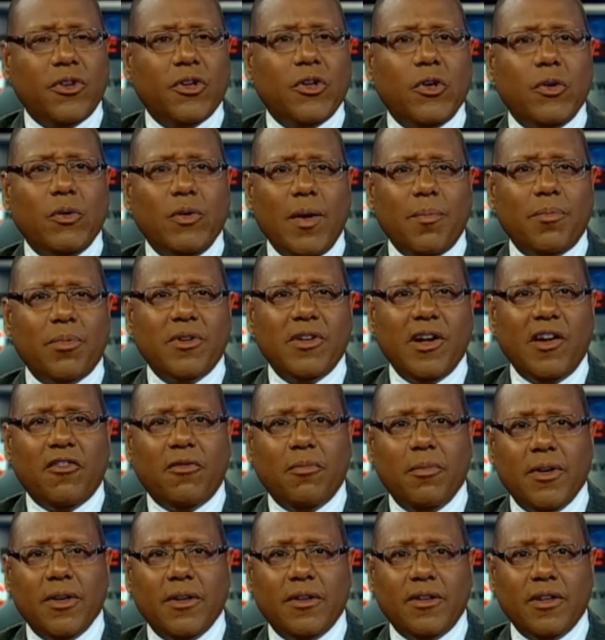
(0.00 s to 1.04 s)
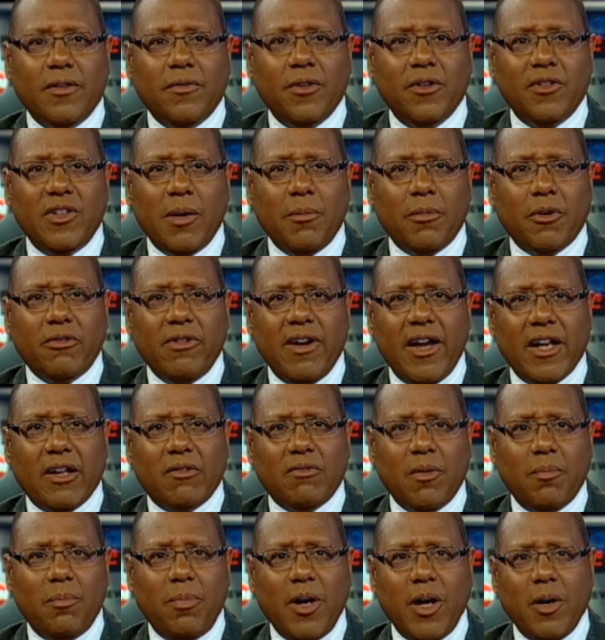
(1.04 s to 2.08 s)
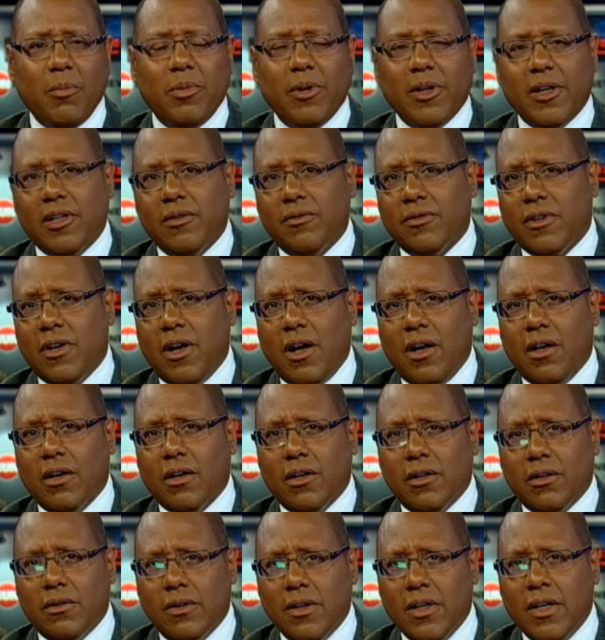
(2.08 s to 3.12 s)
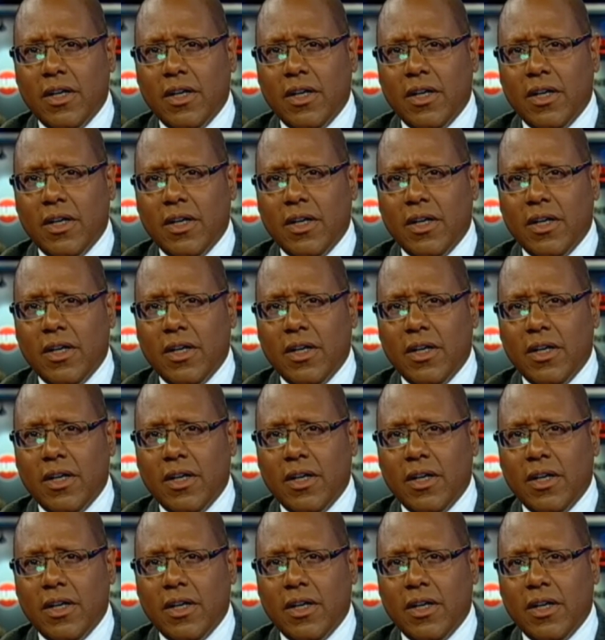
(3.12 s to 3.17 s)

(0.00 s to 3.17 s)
corrupt government of the Democratic Republic of Congo.